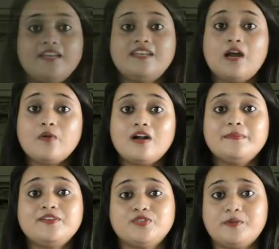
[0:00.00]
Now
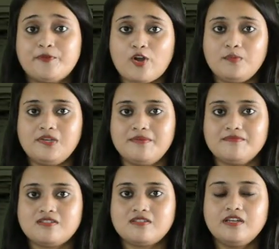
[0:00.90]
coming to the
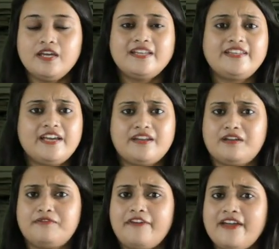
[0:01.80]
problems. There
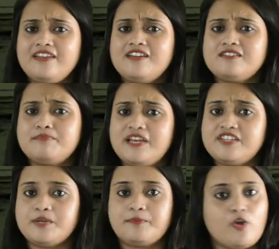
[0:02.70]
are various
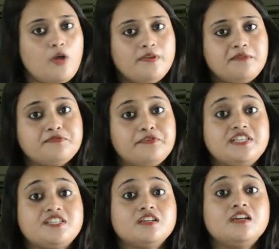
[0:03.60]
major problems
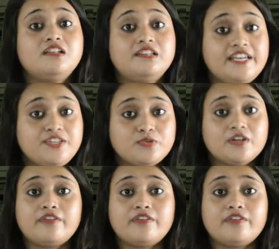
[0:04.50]
which lead to the